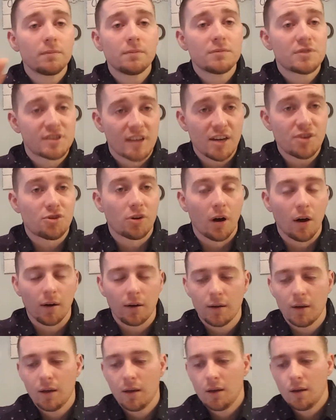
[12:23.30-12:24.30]
Stay strong.
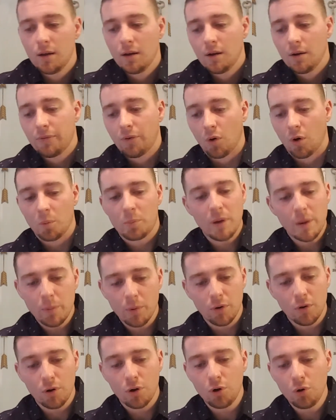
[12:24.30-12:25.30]
For
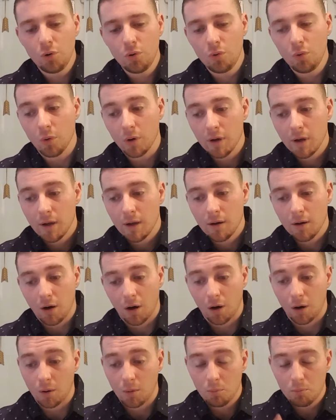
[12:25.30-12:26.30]
people who
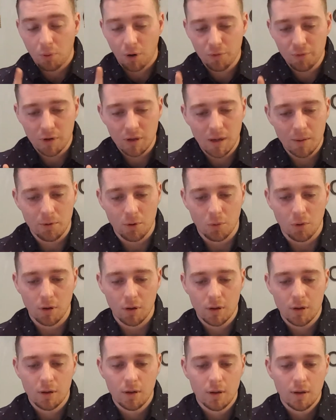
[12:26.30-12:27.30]
are perfectly able to
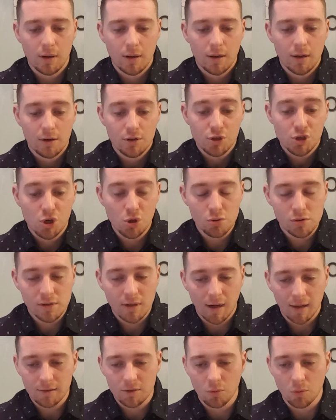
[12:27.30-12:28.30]
work, choose
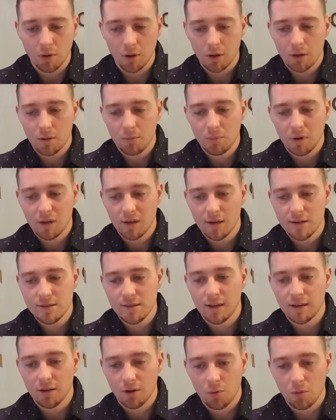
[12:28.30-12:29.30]
not to work because
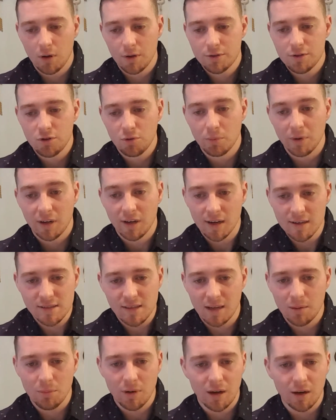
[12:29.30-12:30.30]
they don't want to, because
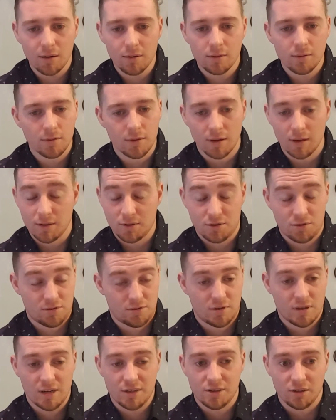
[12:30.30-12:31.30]
they make
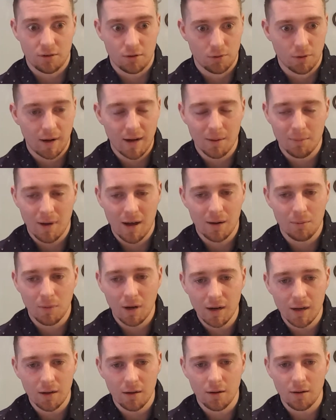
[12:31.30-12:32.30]
such a great amount of
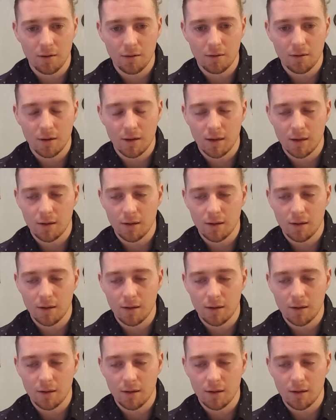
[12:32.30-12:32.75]
money on